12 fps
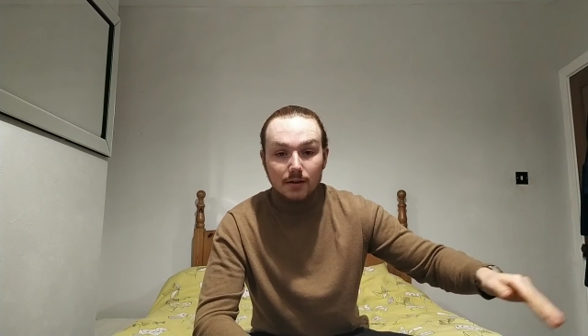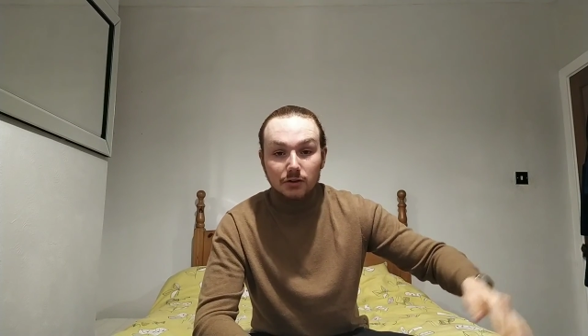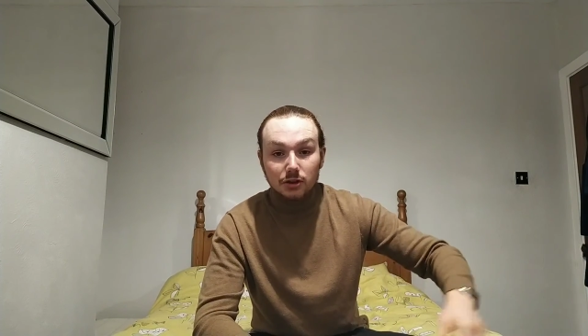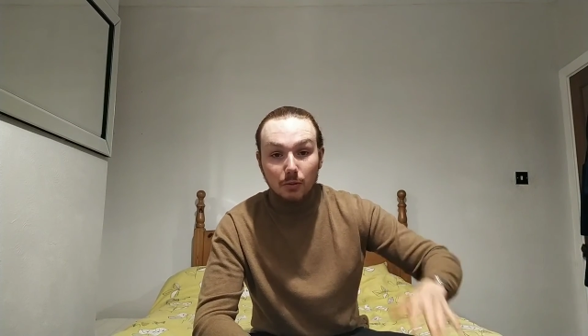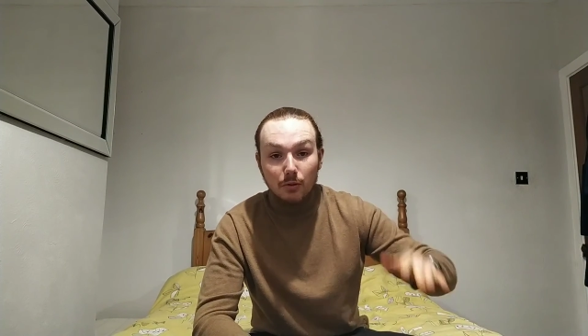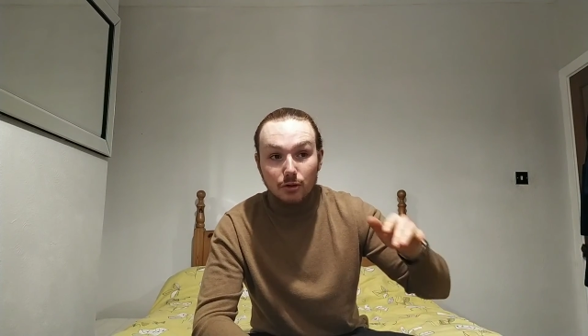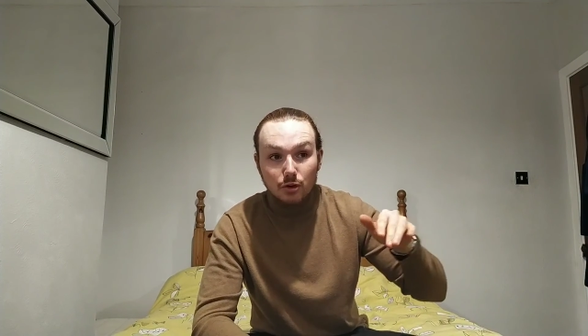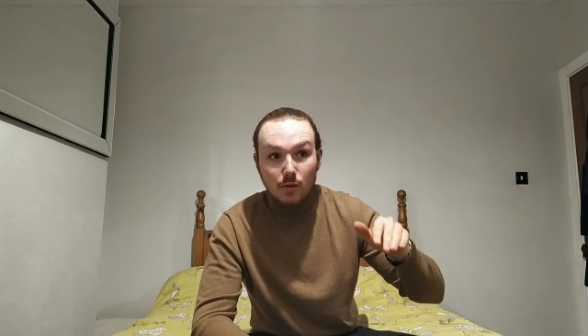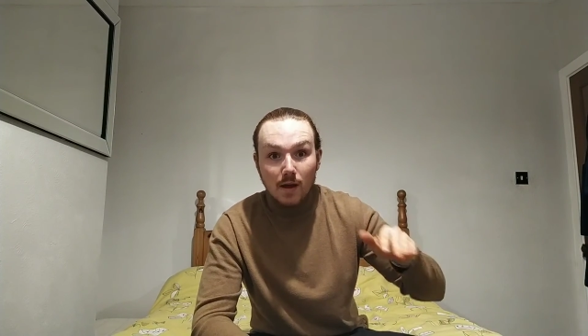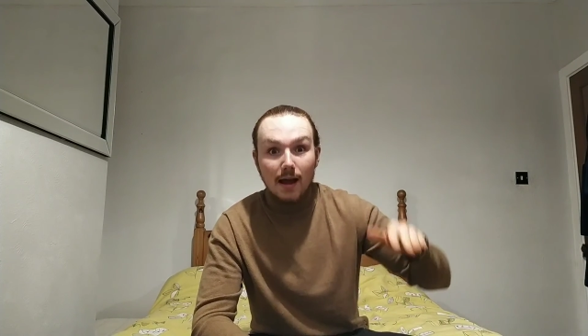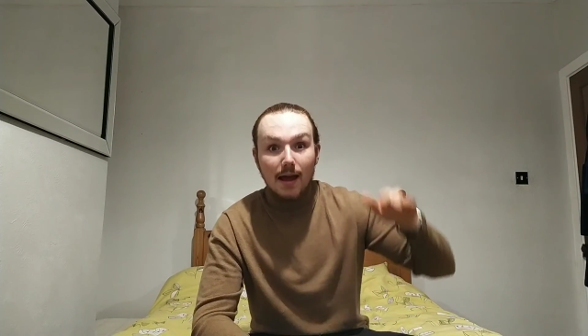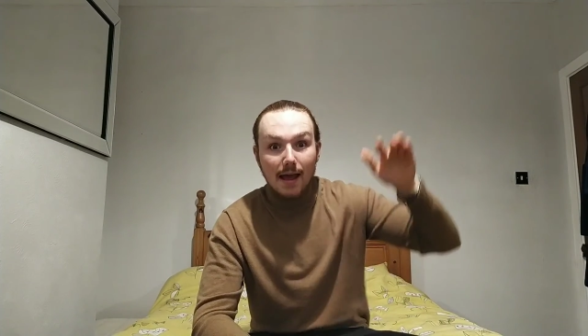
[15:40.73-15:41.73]
So I won't do
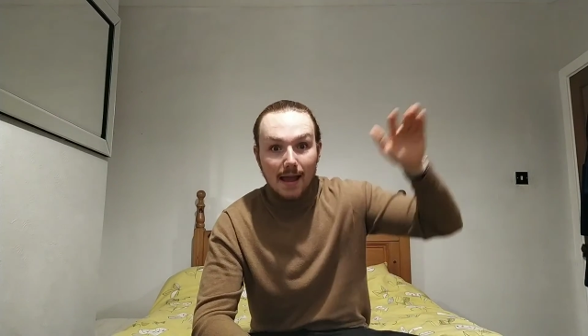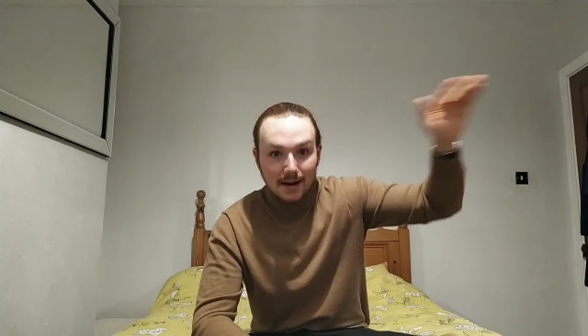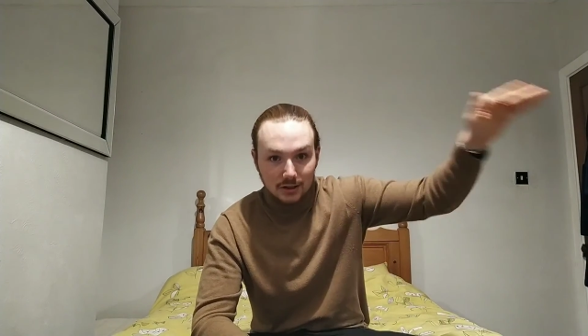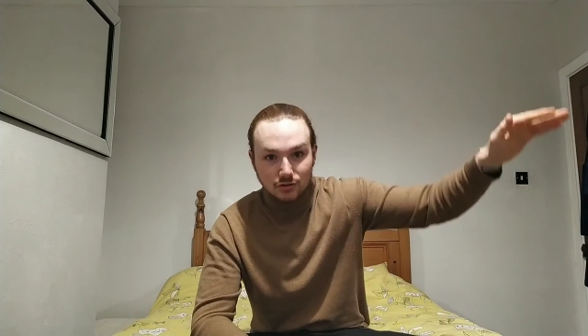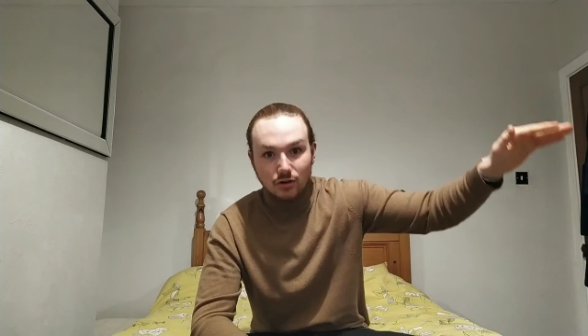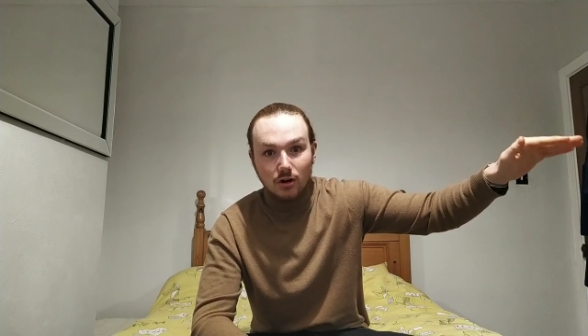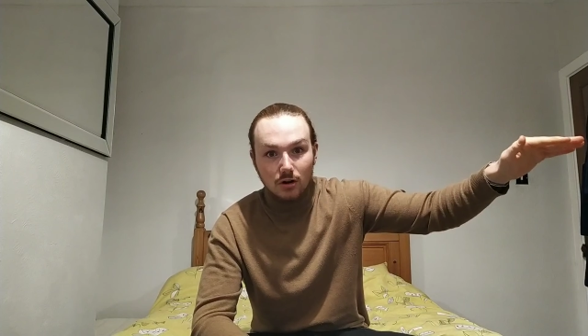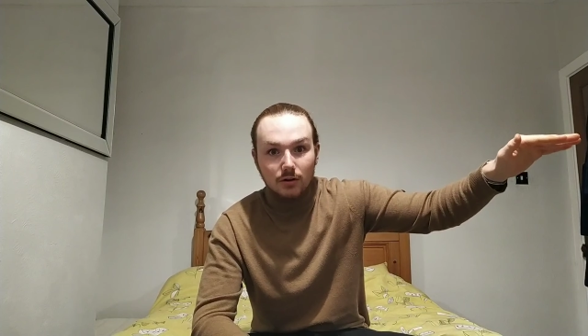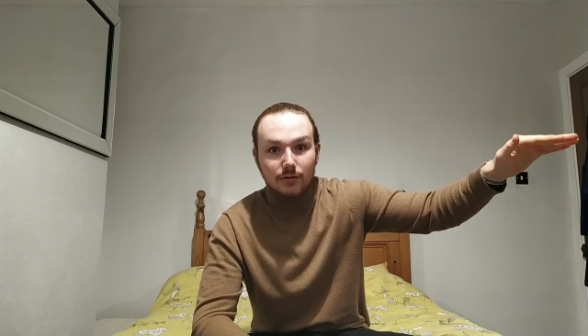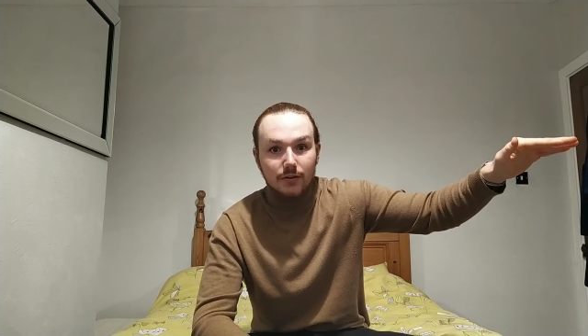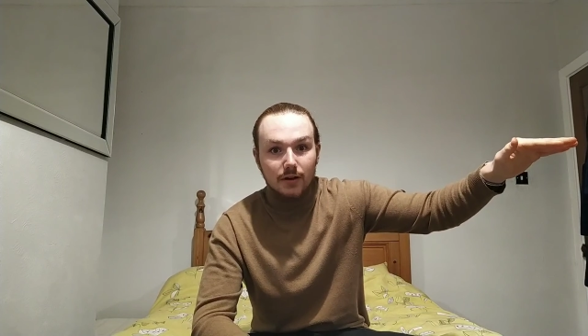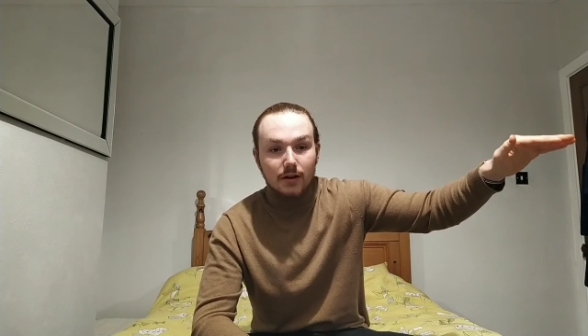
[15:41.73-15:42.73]
that extra hard
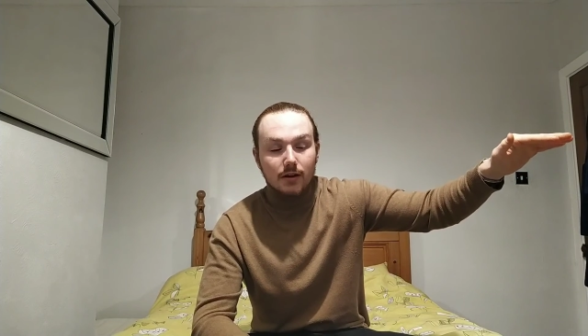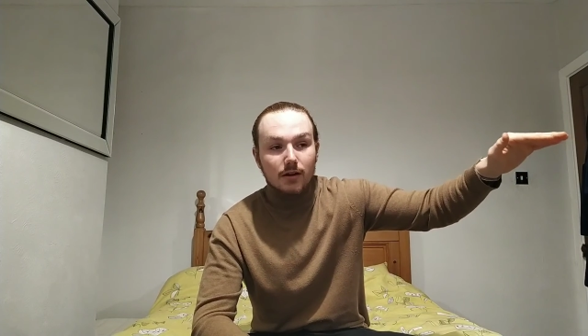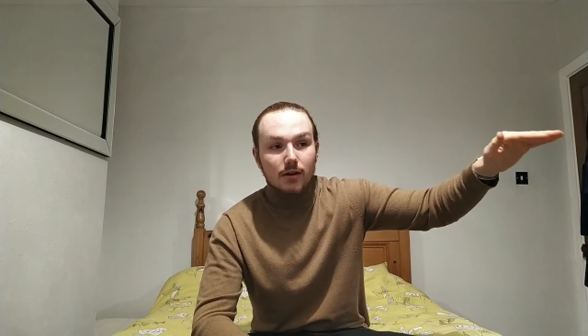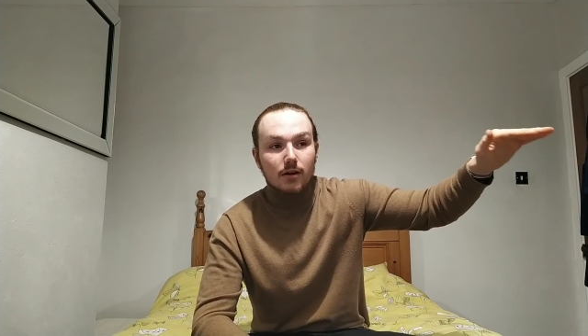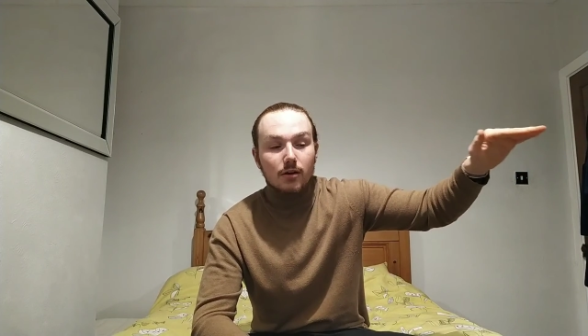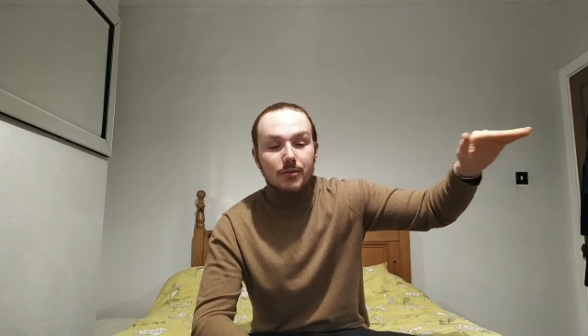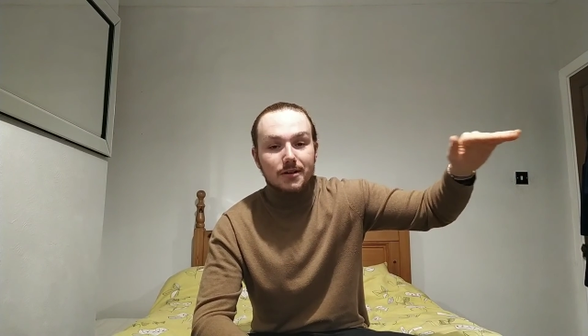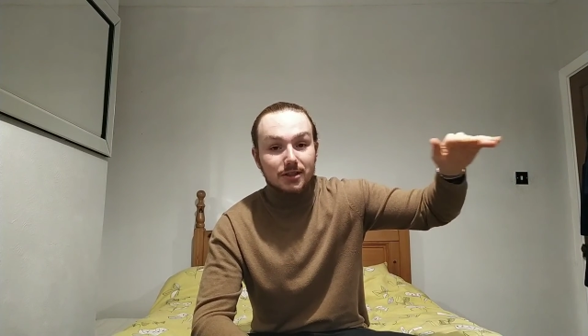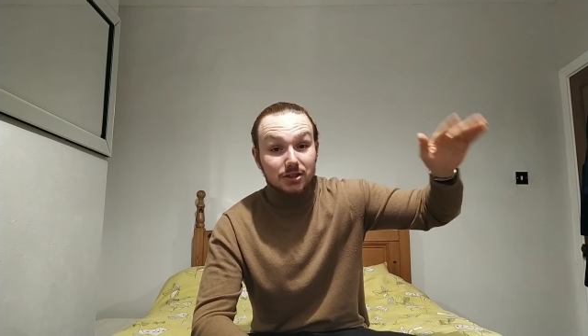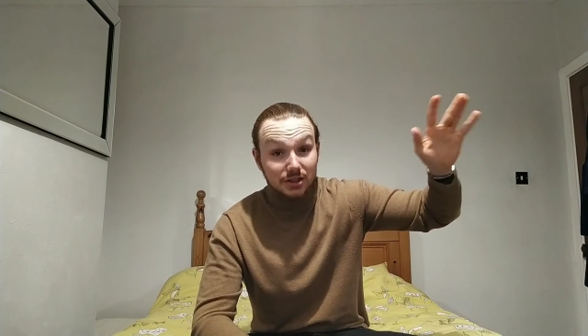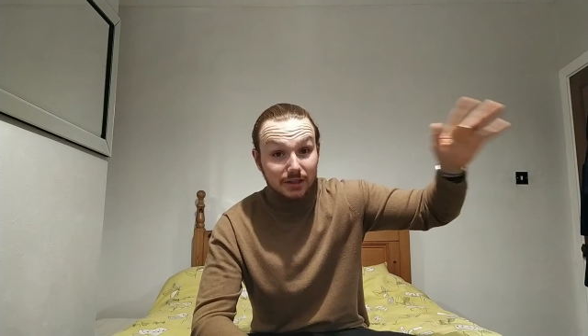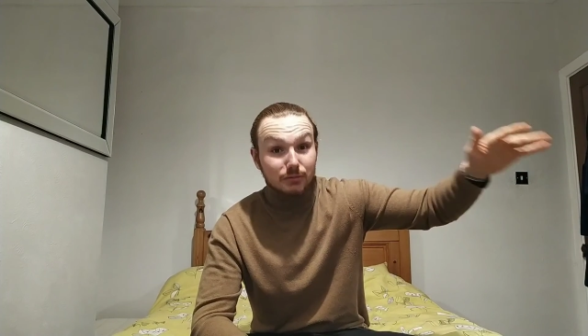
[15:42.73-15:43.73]
thing, which
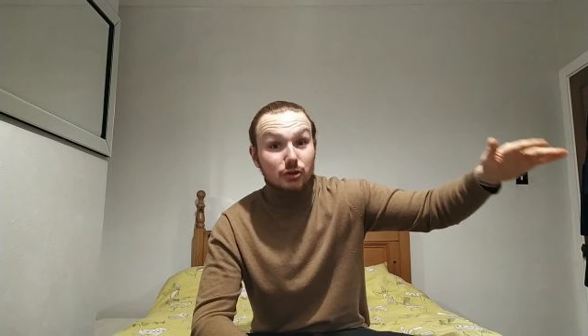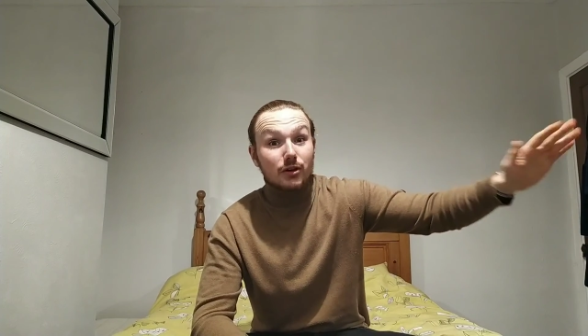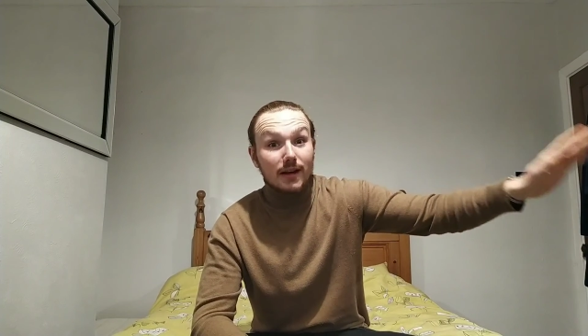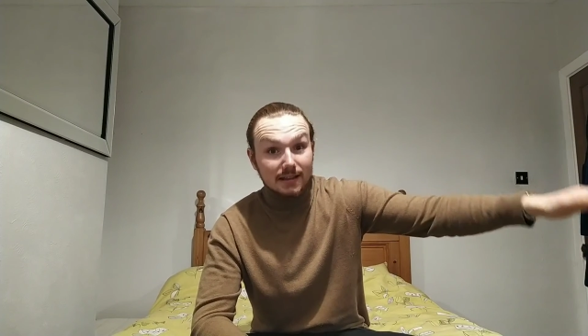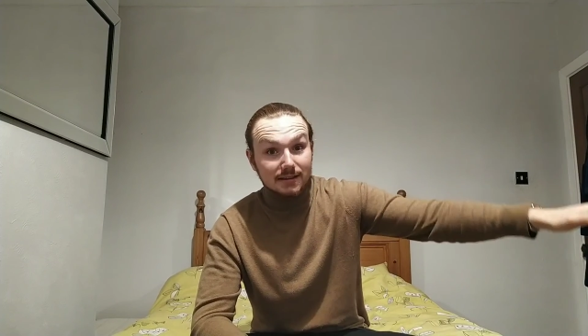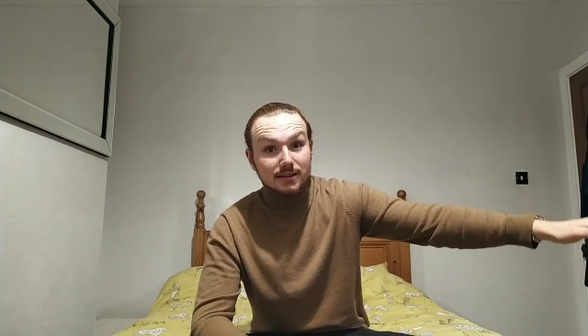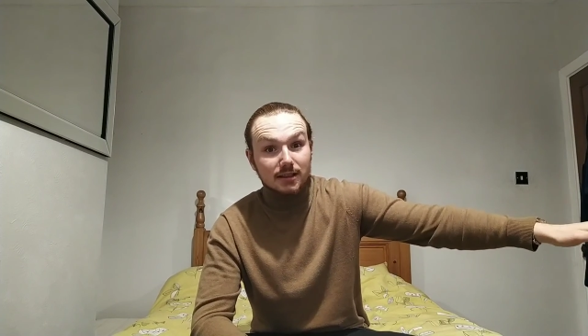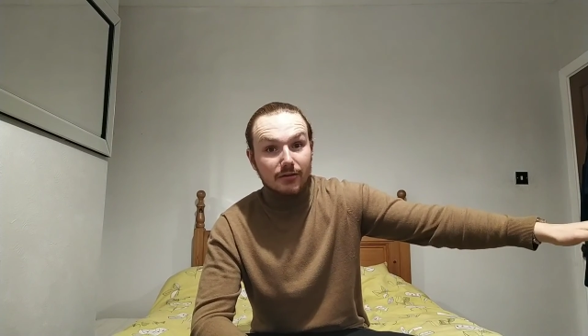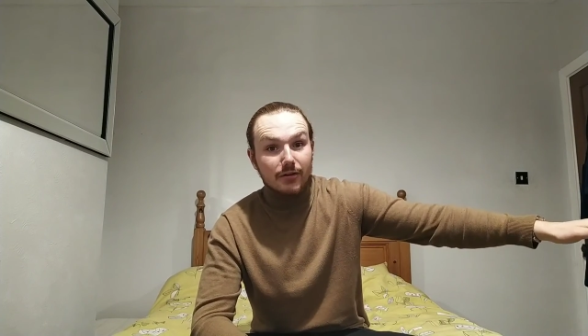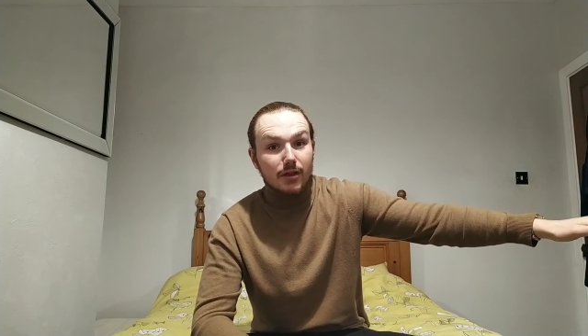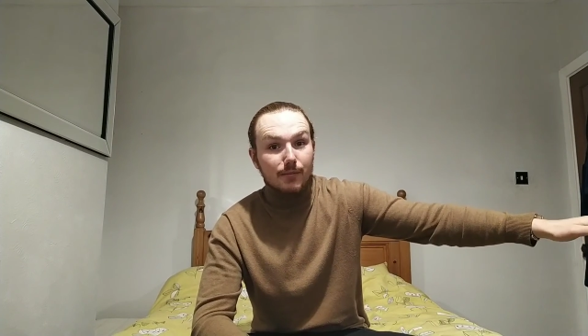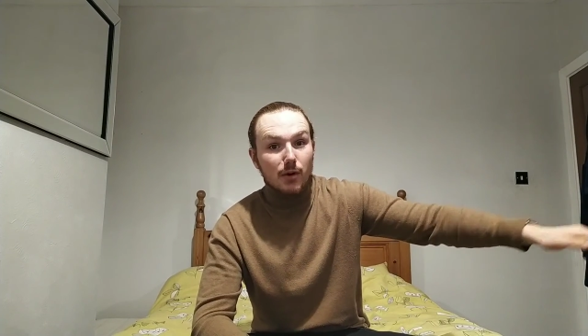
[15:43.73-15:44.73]
seems
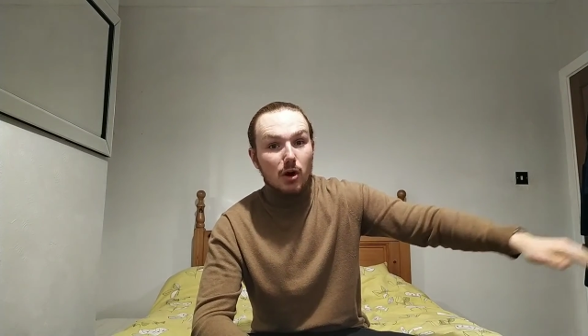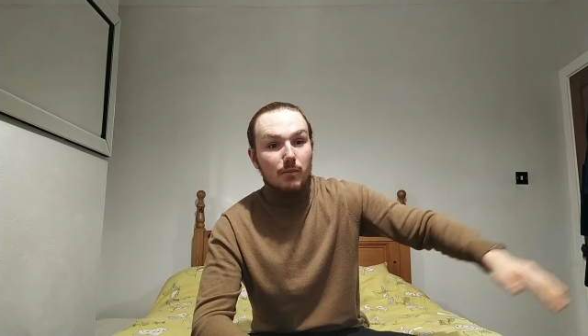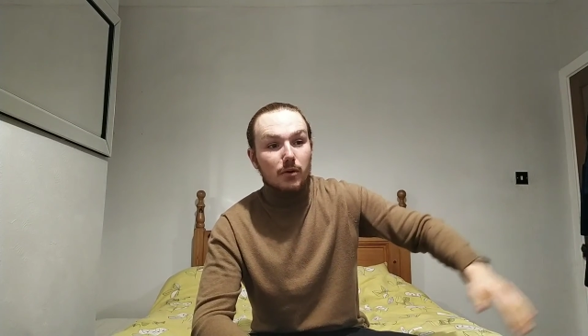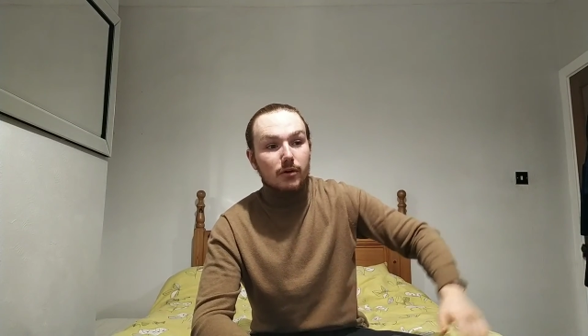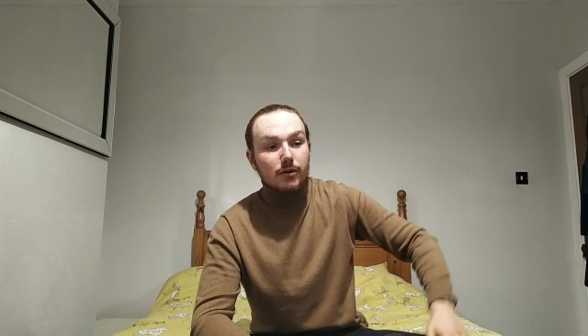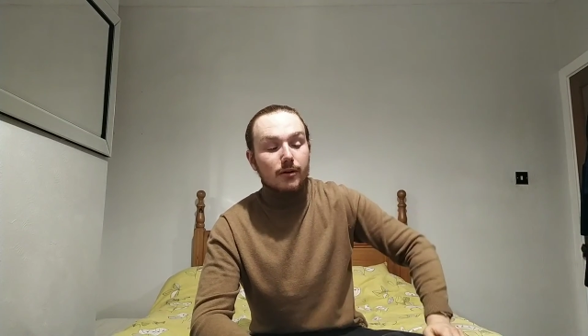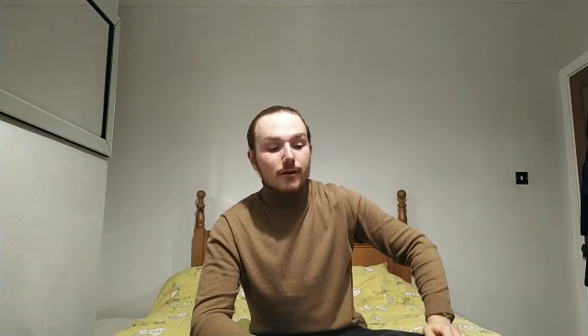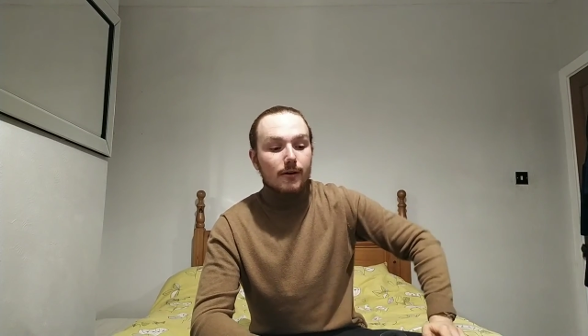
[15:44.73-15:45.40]
unnecessary at the moment.